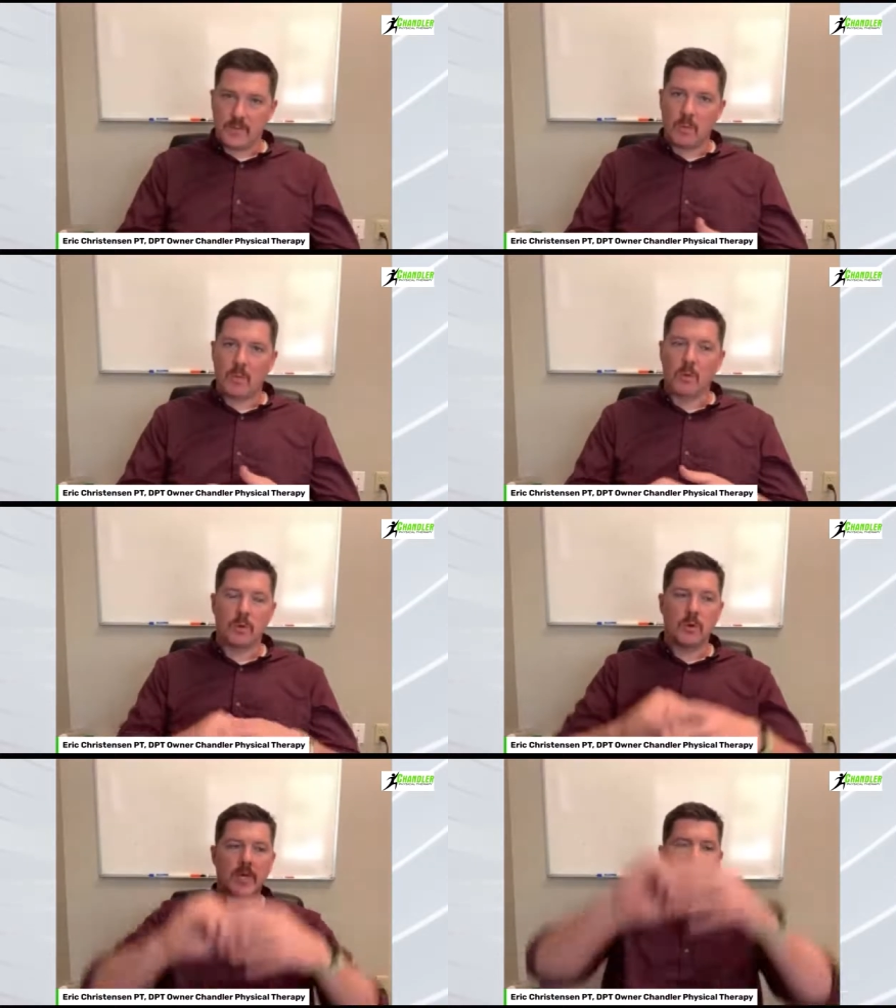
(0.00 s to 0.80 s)
And when we're
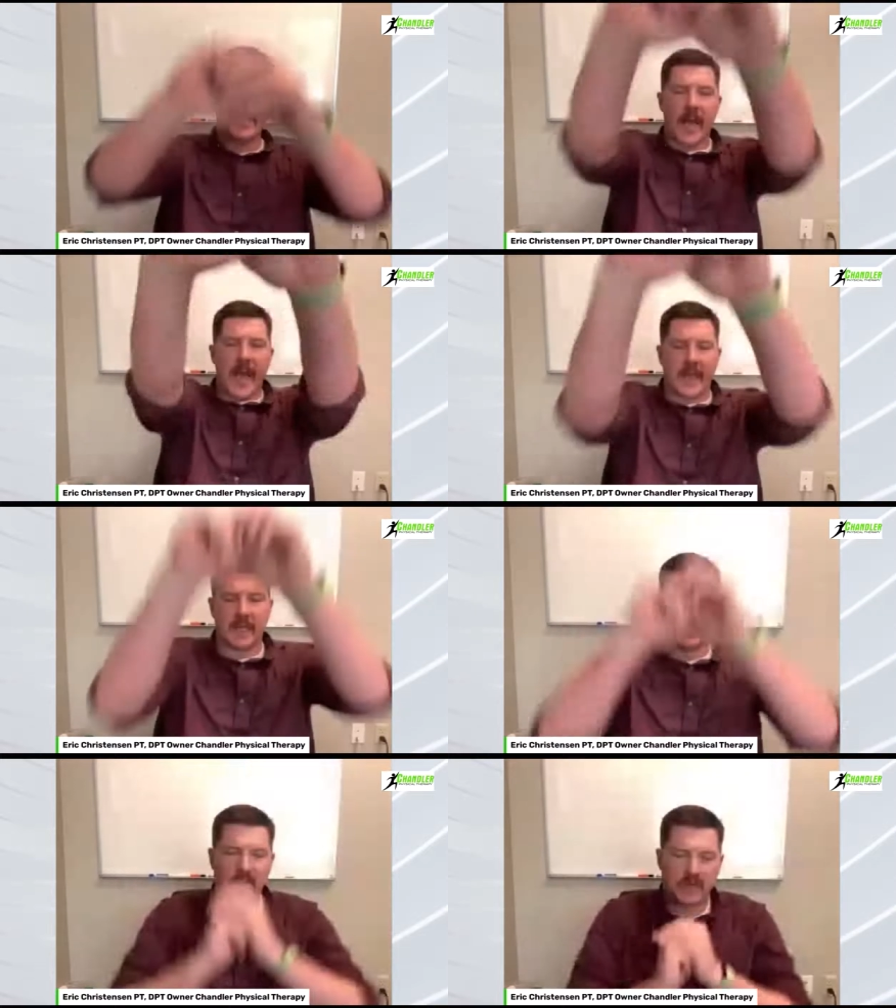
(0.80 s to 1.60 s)
looking
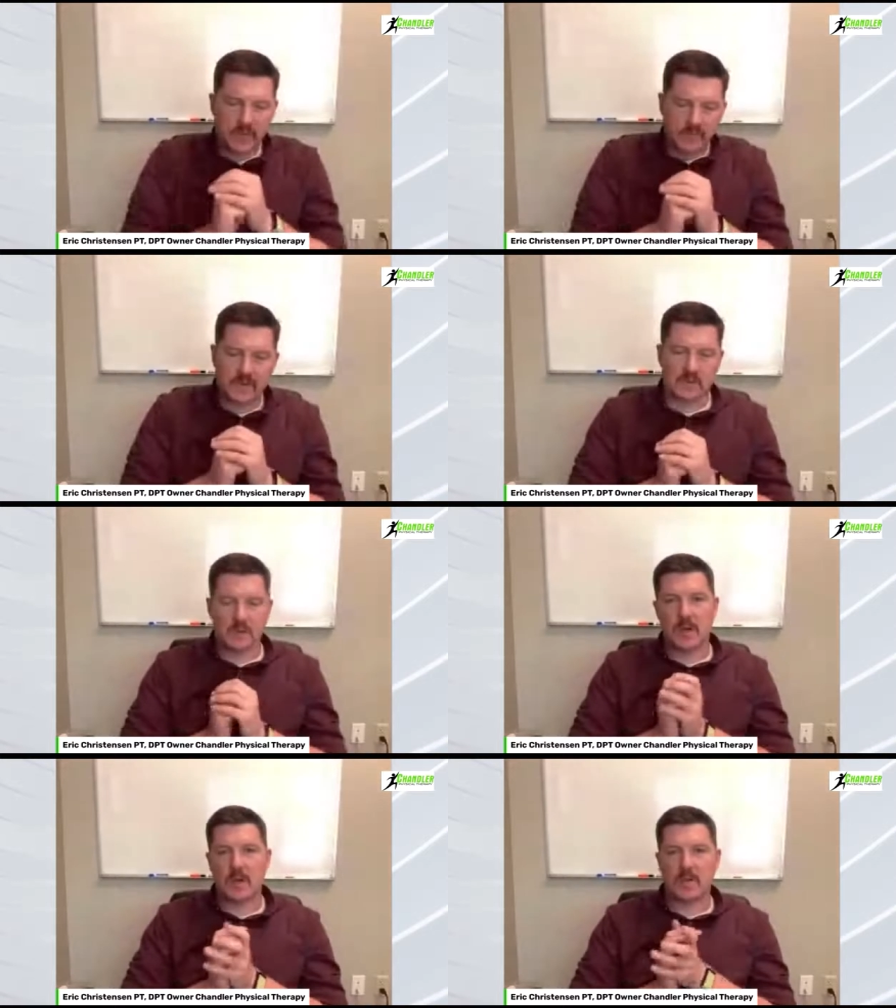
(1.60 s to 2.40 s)
at, especially in
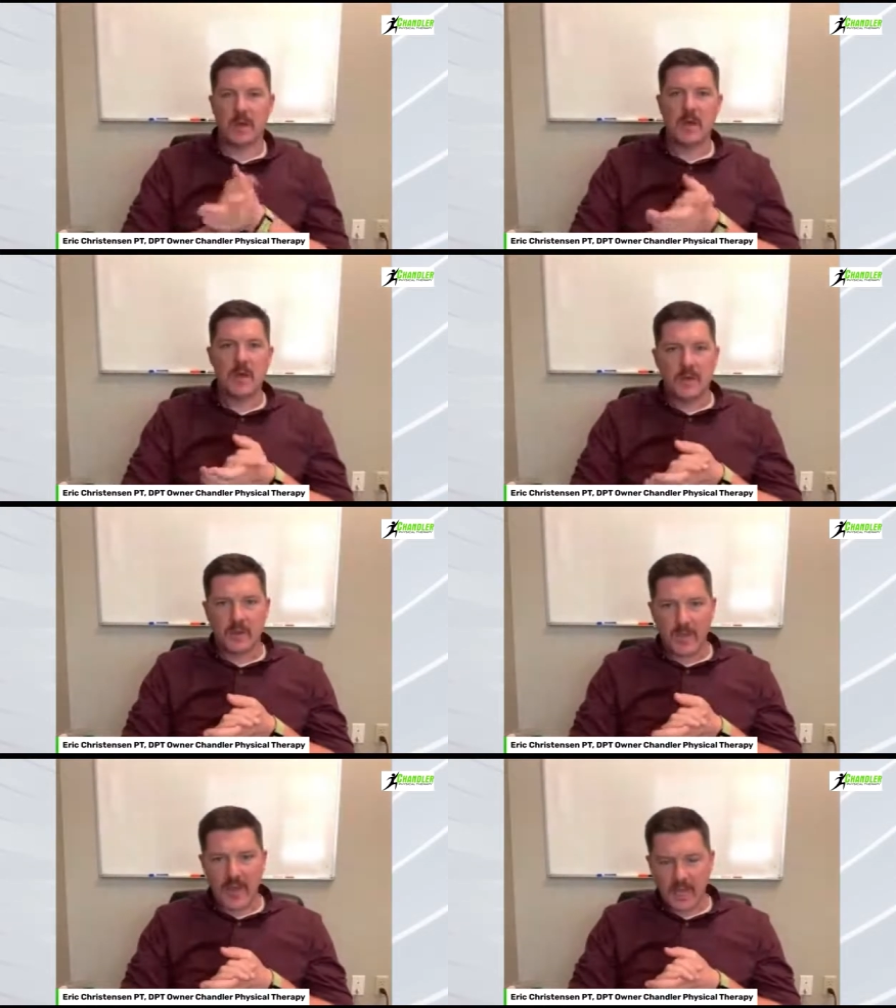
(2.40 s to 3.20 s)
physical therapy,
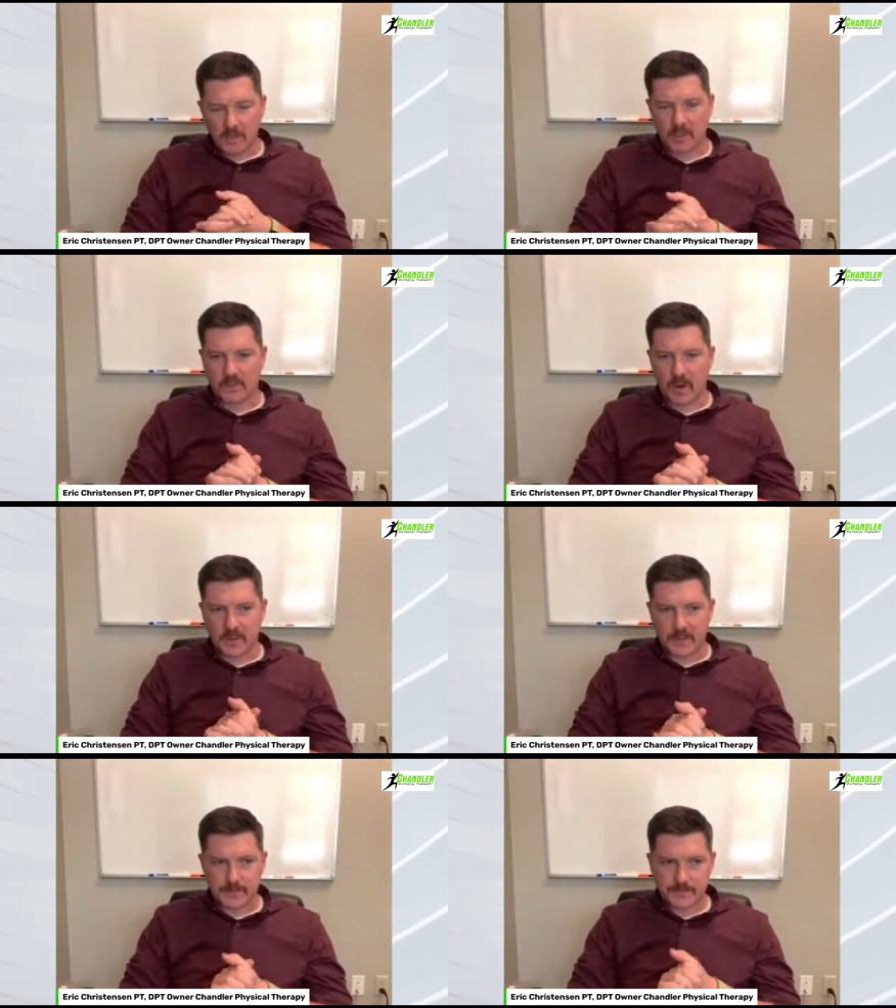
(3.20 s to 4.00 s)
the pain
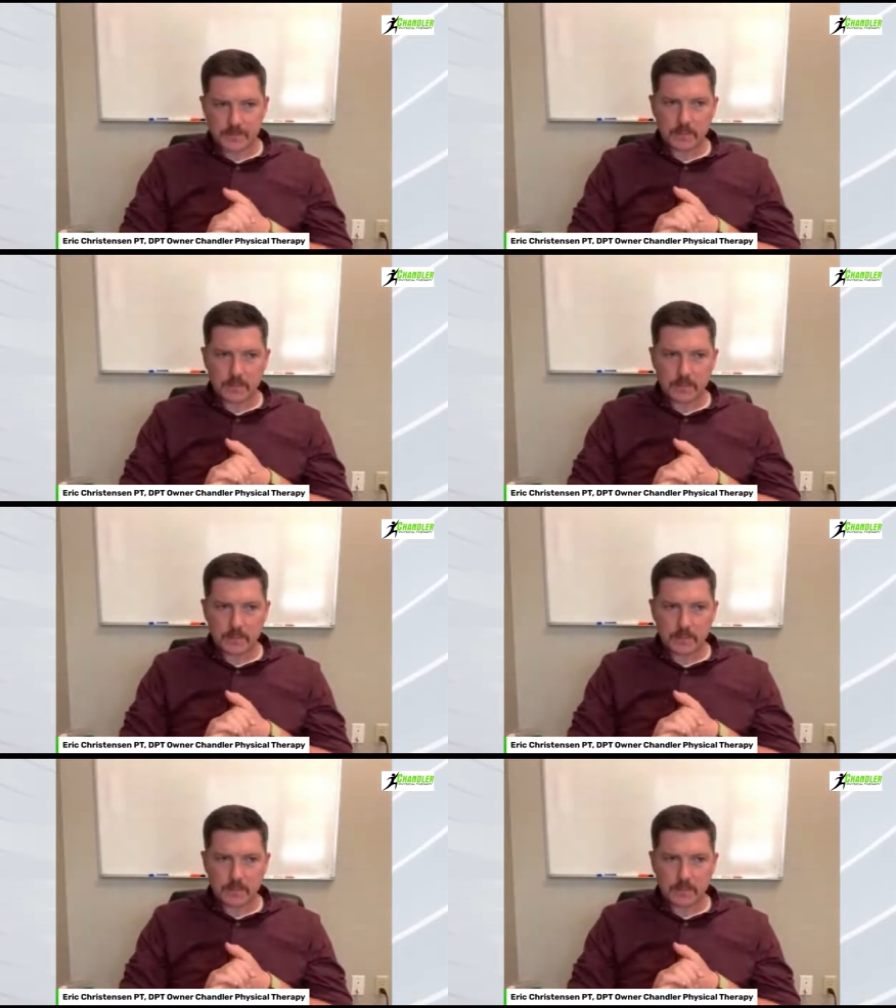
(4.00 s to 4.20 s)
response,